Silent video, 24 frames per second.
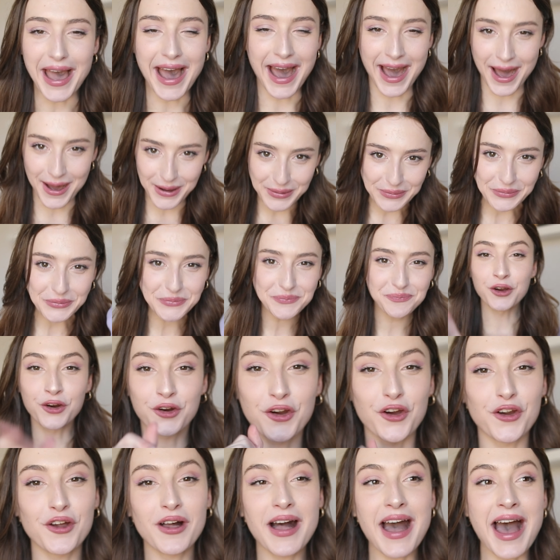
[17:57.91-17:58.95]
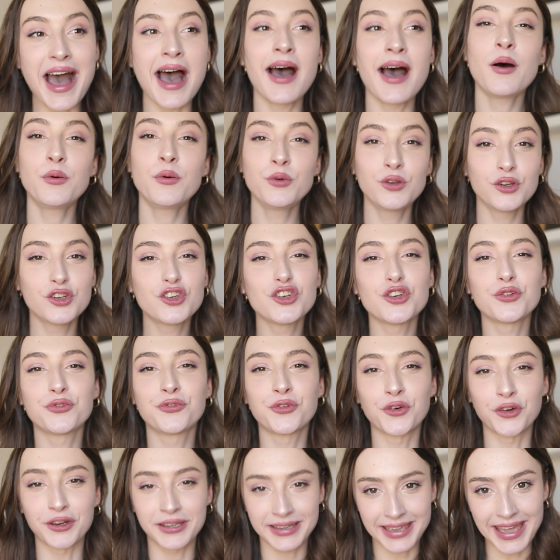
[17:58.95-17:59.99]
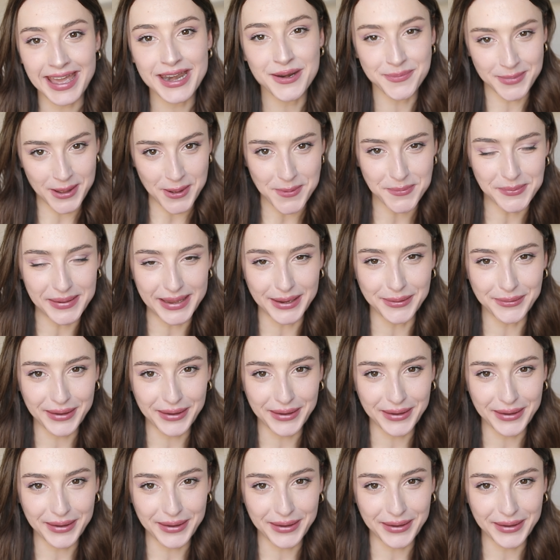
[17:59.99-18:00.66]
How? Girl, how did you forget about me?